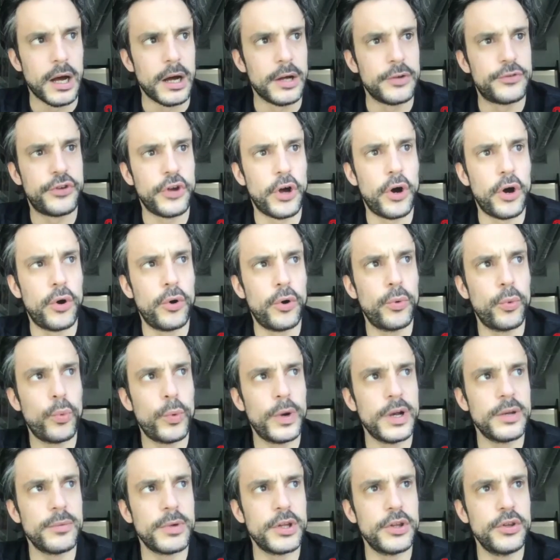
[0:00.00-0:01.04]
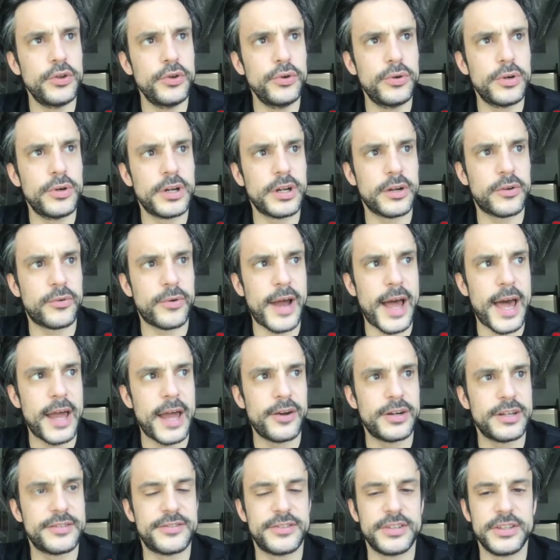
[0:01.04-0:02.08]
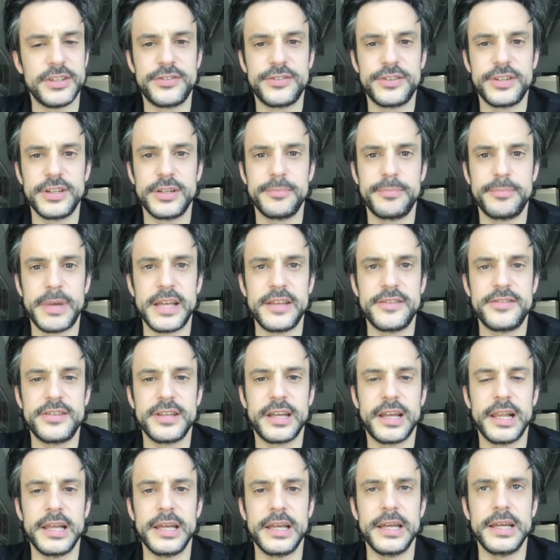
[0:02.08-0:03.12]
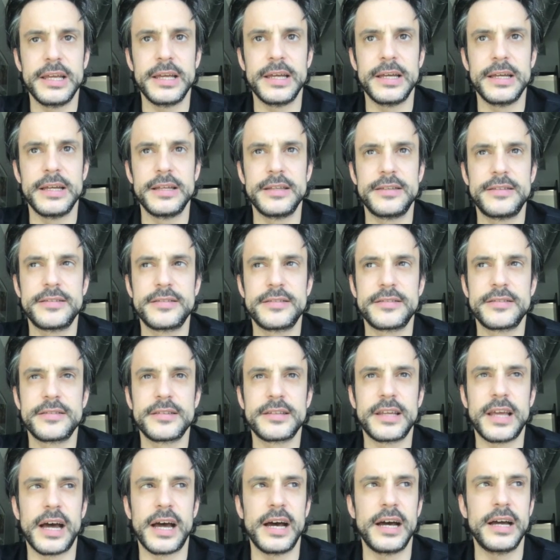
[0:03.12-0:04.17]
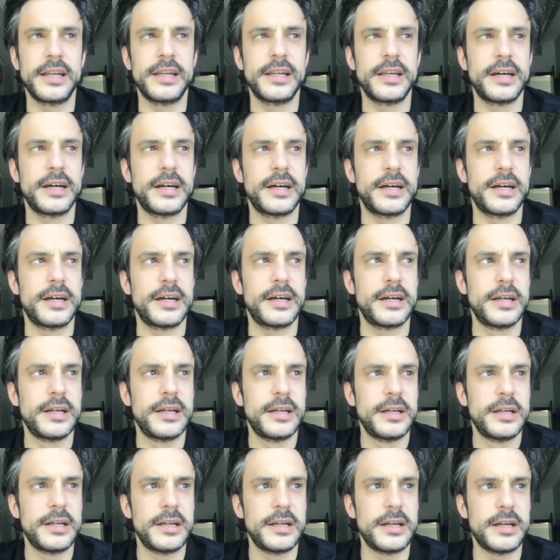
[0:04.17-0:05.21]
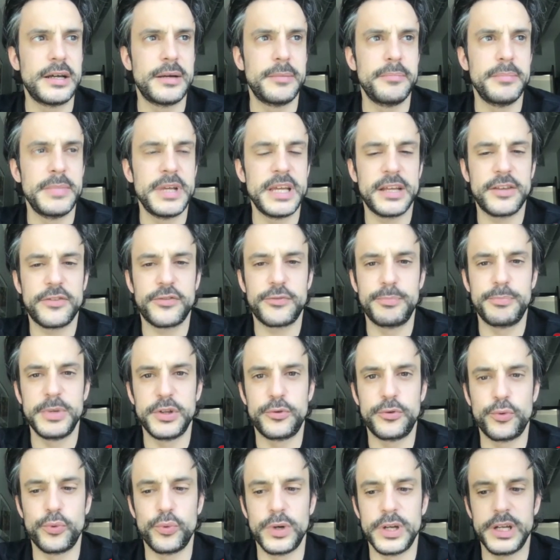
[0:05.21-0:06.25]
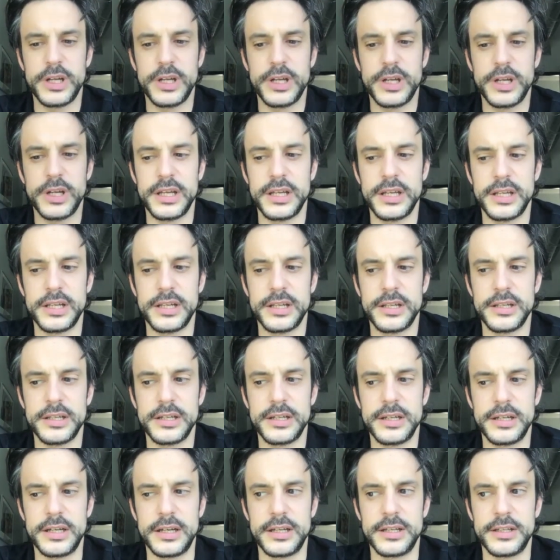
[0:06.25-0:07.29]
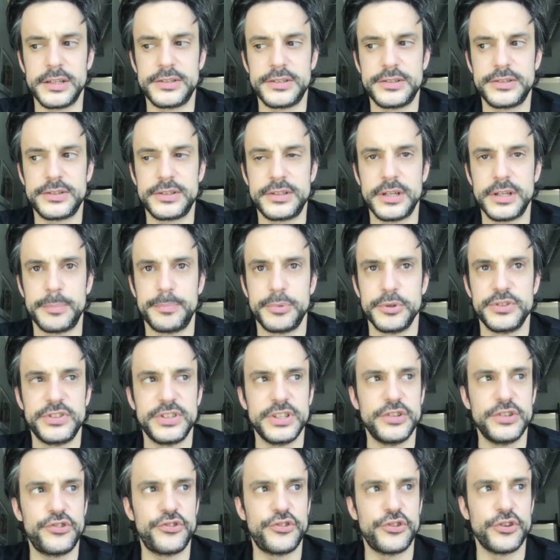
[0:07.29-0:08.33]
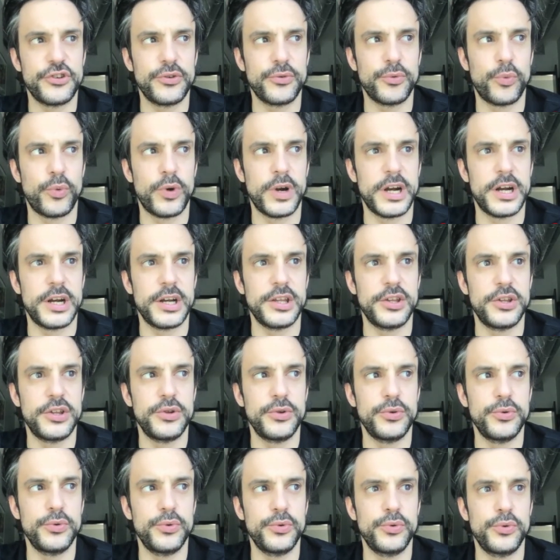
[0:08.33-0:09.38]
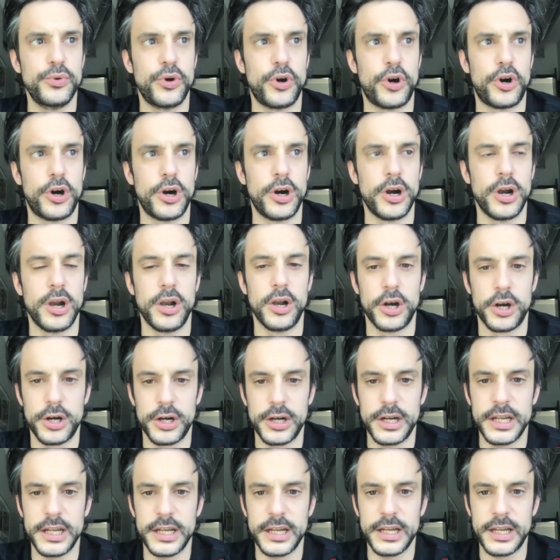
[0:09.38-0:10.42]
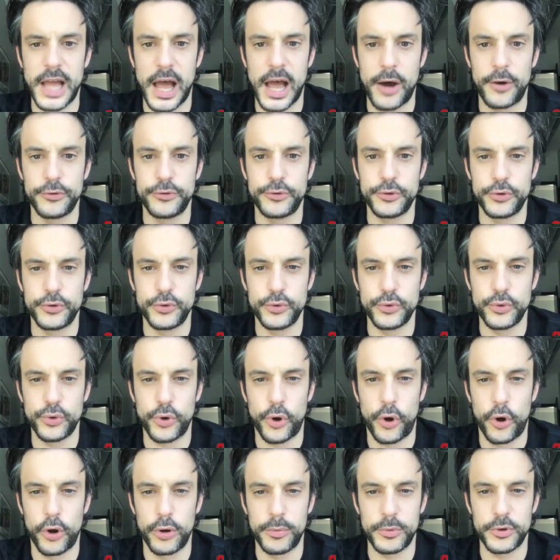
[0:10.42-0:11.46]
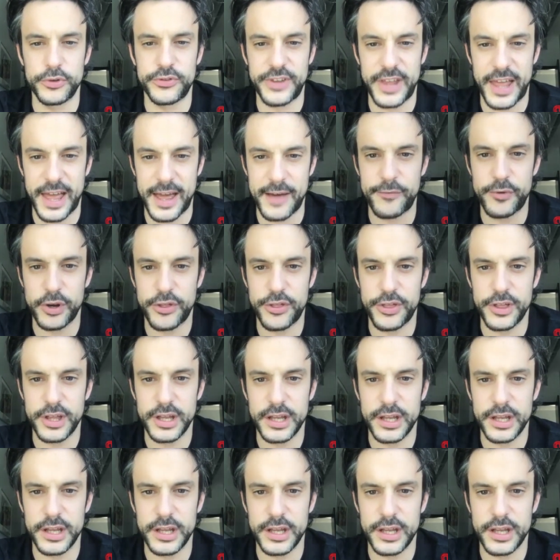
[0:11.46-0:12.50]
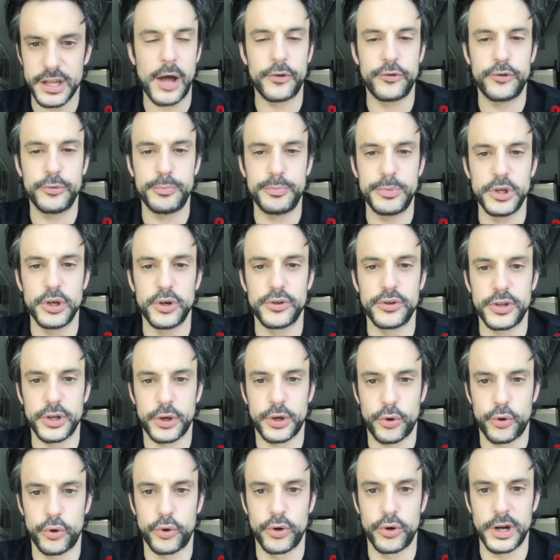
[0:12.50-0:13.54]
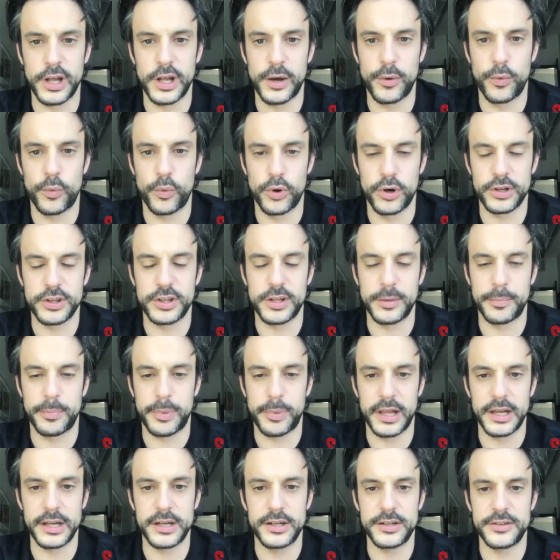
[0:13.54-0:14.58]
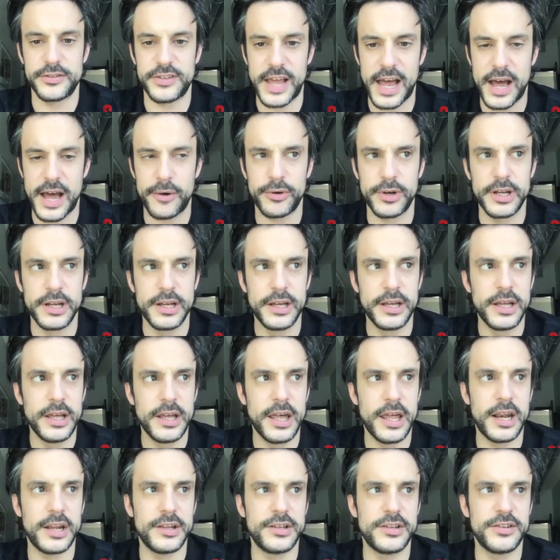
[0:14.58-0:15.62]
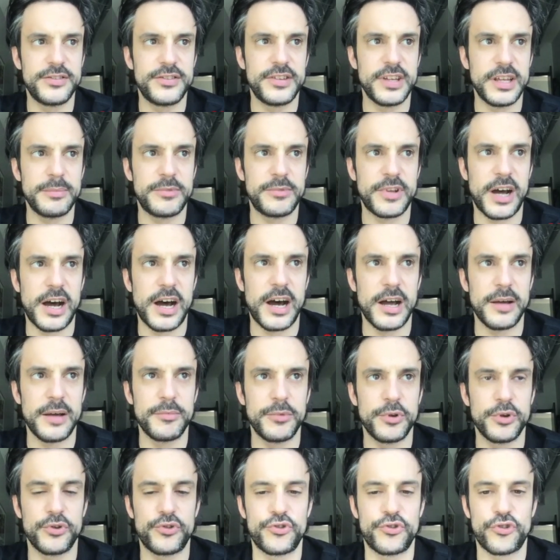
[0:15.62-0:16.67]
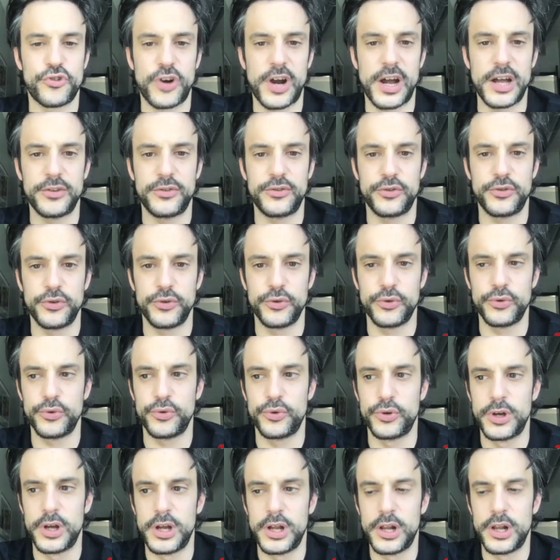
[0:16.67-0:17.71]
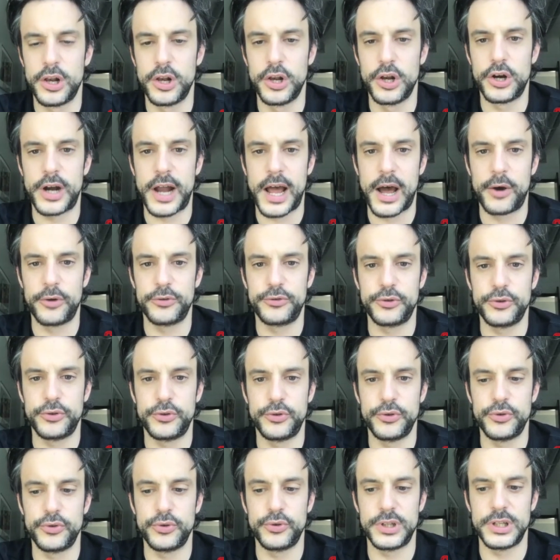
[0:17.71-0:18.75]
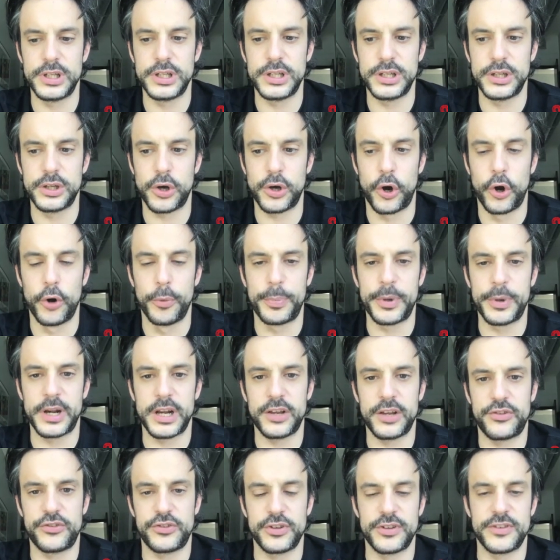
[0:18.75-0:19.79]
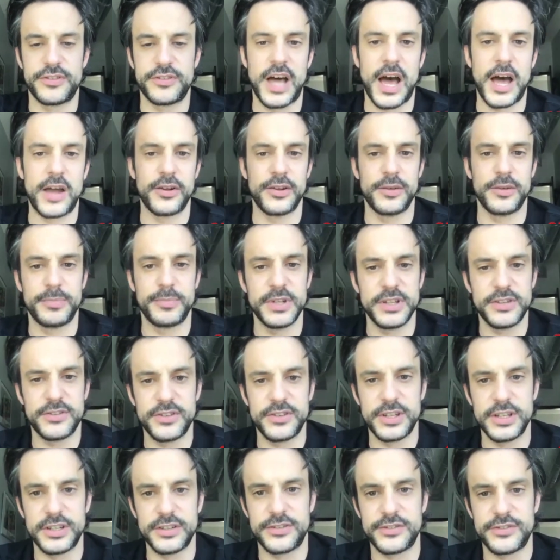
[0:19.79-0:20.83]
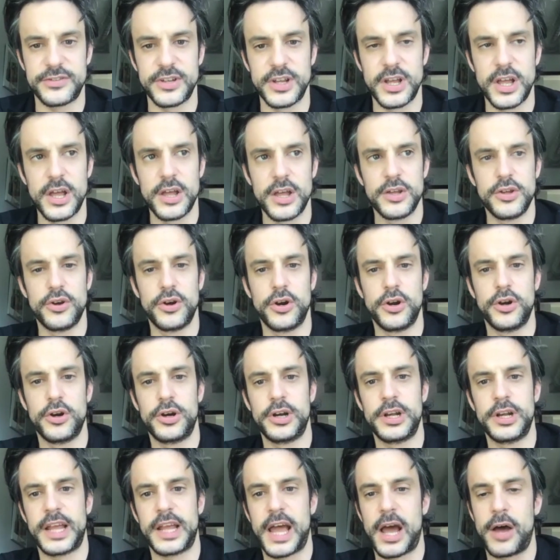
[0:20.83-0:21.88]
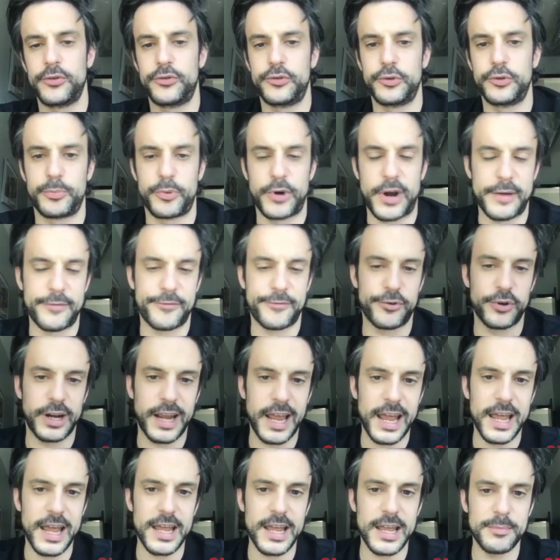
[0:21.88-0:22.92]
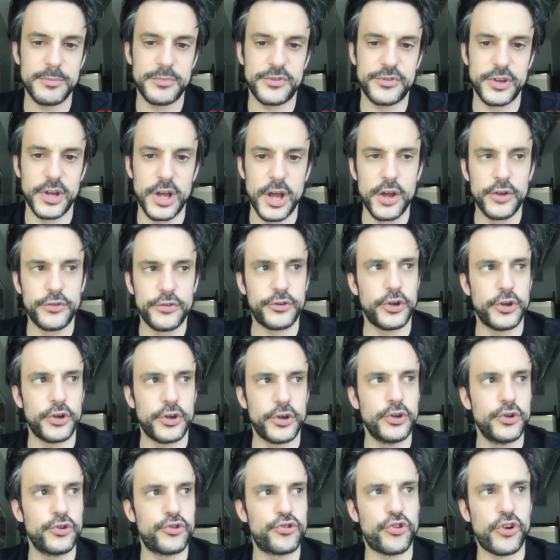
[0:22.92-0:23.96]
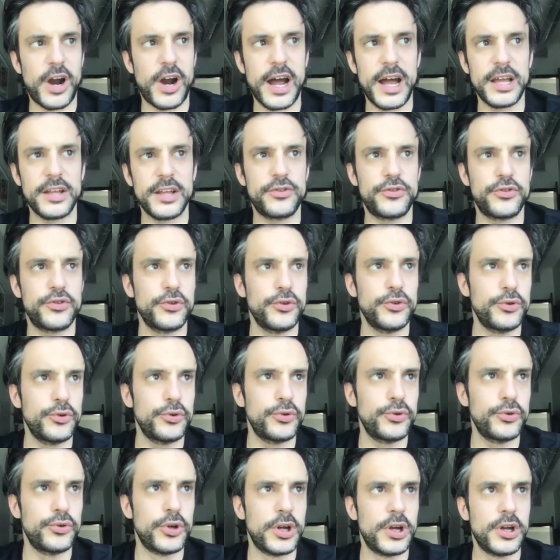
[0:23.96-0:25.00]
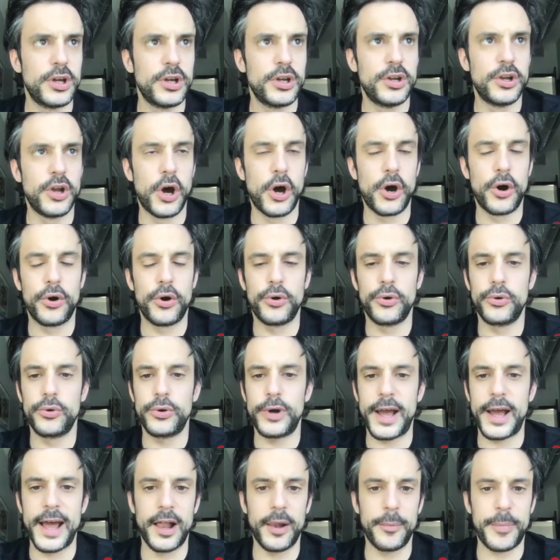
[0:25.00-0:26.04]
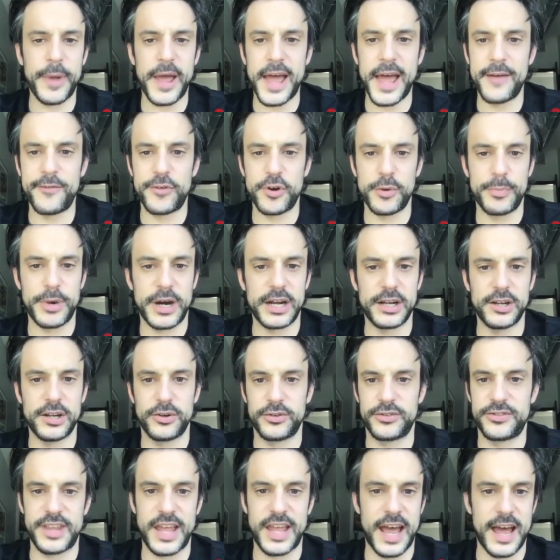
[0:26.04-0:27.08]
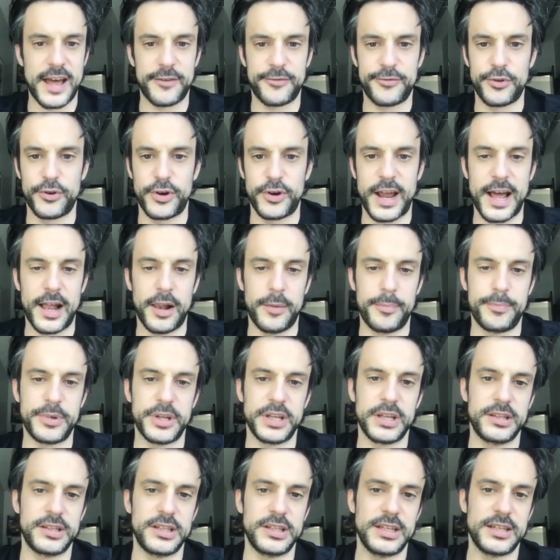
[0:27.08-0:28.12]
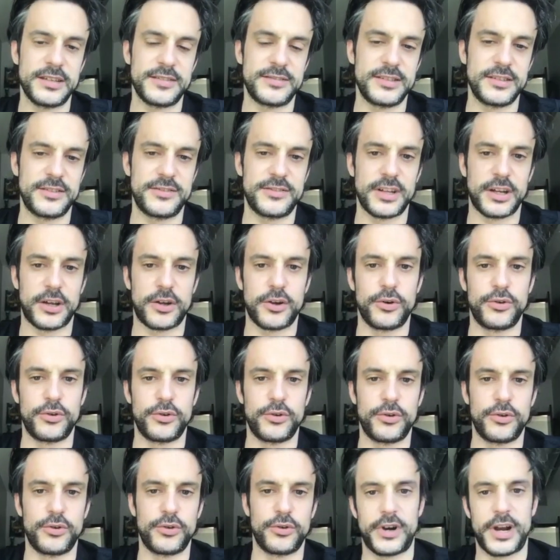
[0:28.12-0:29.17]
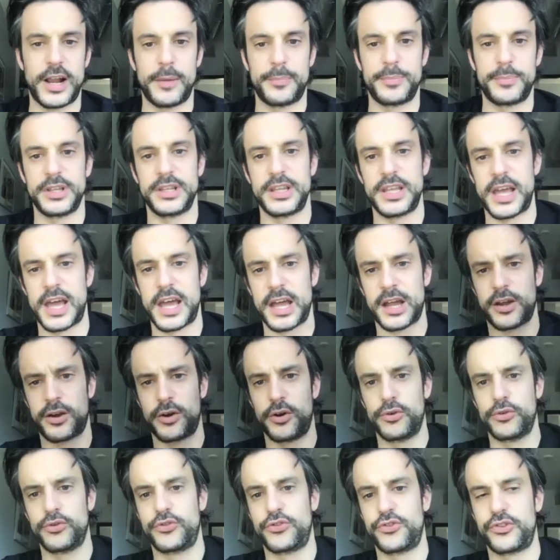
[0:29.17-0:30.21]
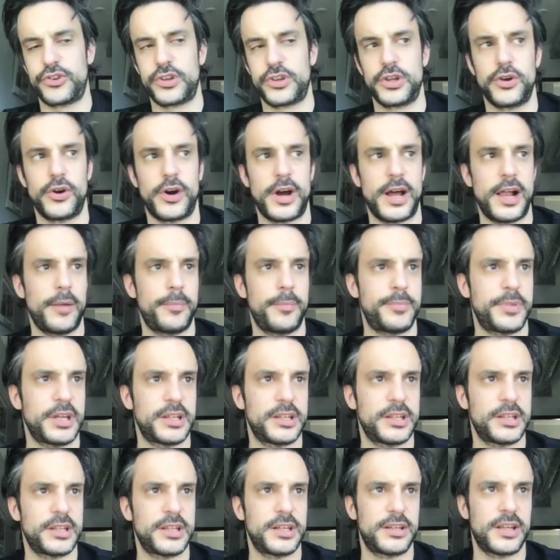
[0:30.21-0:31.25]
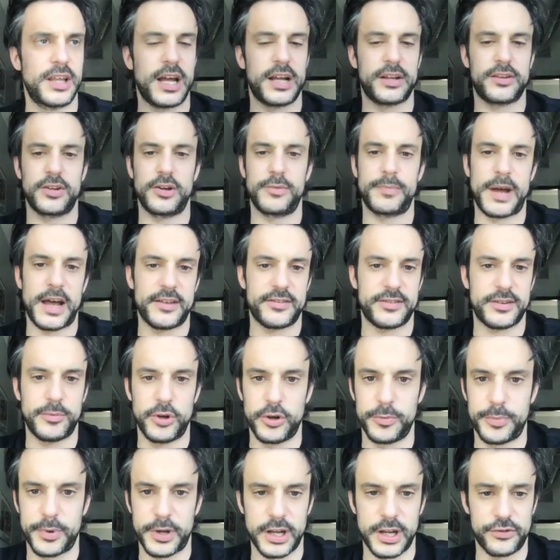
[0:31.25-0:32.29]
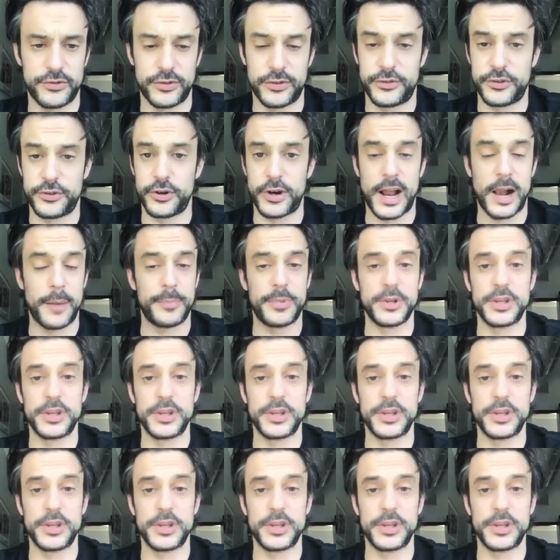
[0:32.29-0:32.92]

So when when you are a graduate assistant, basically it's kind of a mix between a, a position where you are learning how to do almost everything. You're allowed to be on the court and work the players out and at the same time you're trying to learn how to do the operation side of the business you're learning how to prep for games so you're trying to you know help everybody on staff you're helping the assistant coaches you're helping the head coach you're helping the director of basketball operations you're helping the